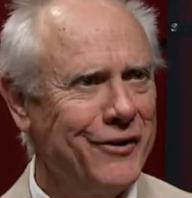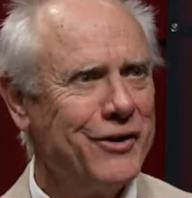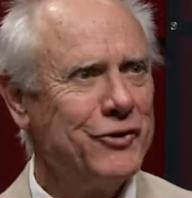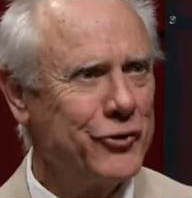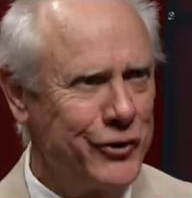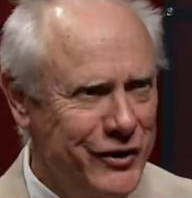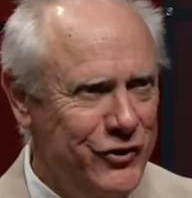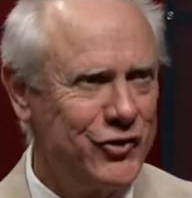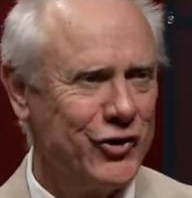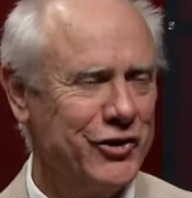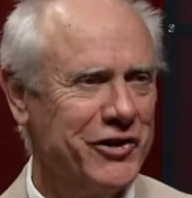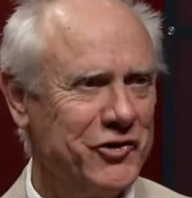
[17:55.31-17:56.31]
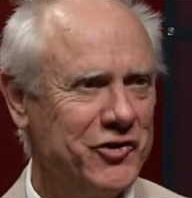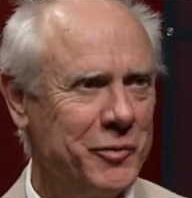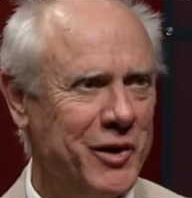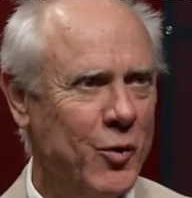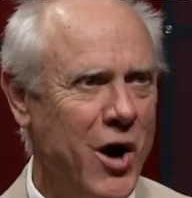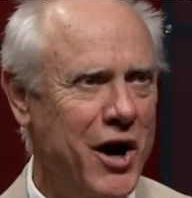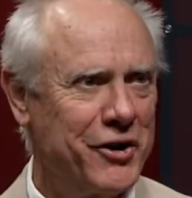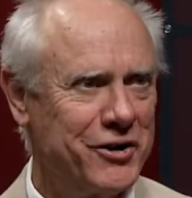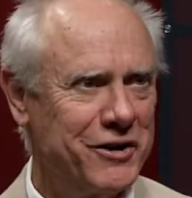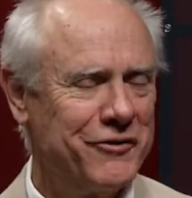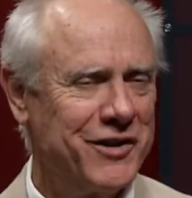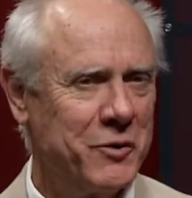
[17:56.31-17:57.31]
the tree still needs to be mm -hmm. watered
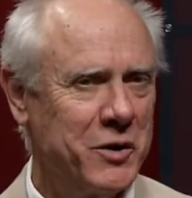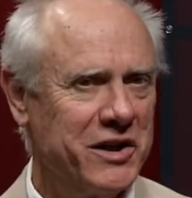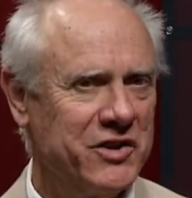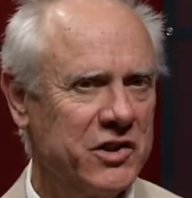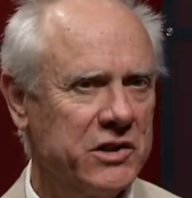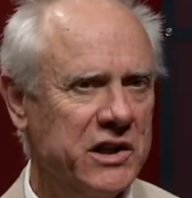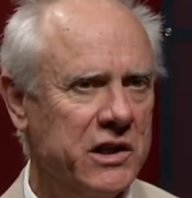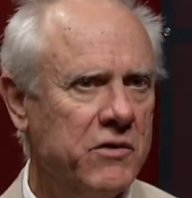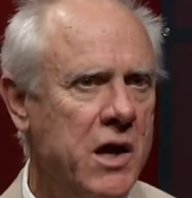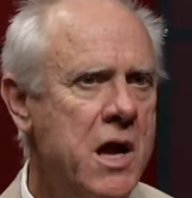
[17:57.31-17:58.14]
if they want it to live.